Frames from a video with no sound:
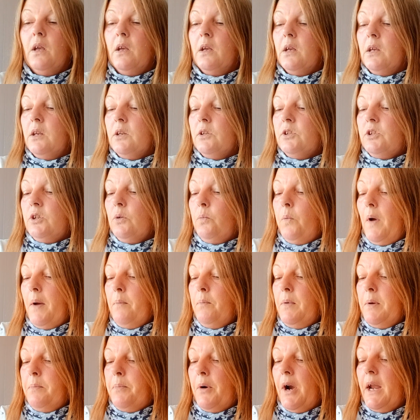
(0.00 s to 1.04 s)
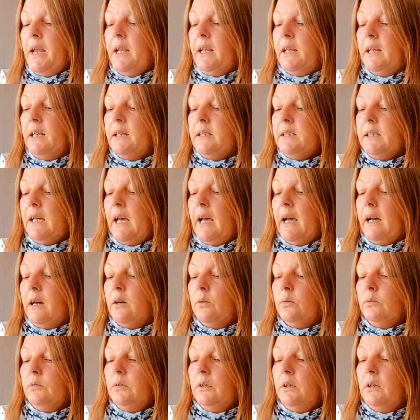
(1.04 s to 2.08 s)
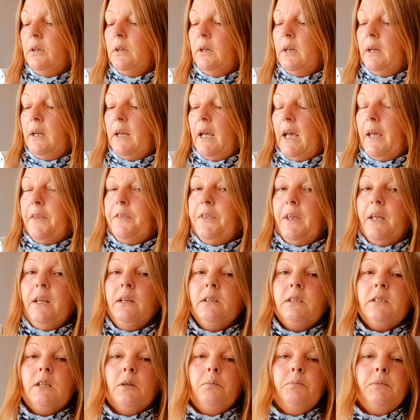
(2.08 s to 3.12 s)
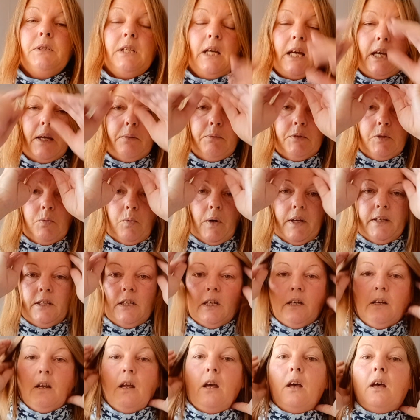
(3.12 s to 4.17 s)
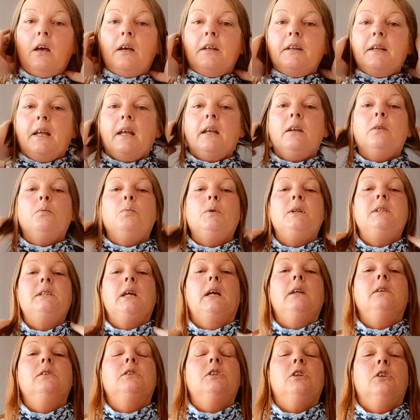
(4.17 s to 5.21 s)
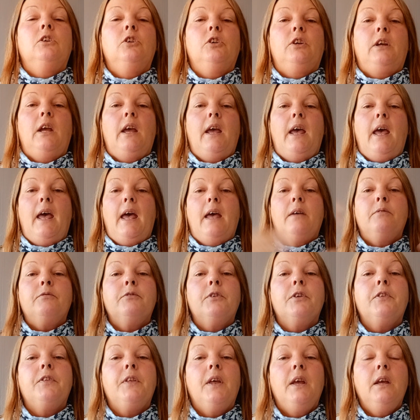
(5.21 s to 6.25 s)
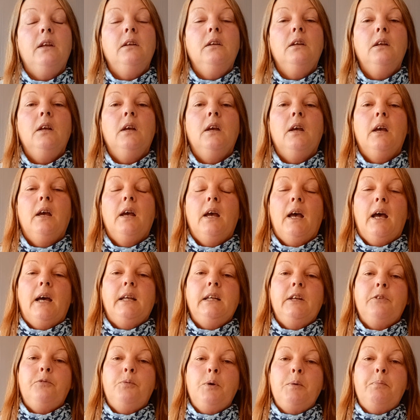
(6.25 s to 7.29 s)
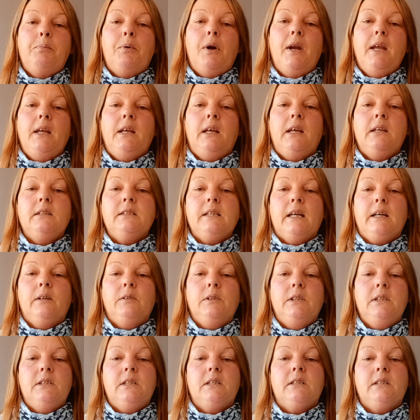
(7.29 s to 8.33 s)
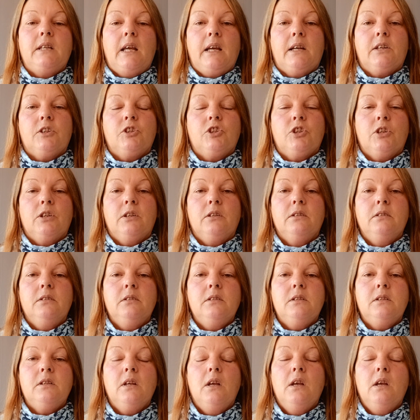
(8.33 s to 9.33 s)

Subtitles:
So when we break it down, I think sometimes when you're learning, we tend to look at everything. And if we break it down into sections,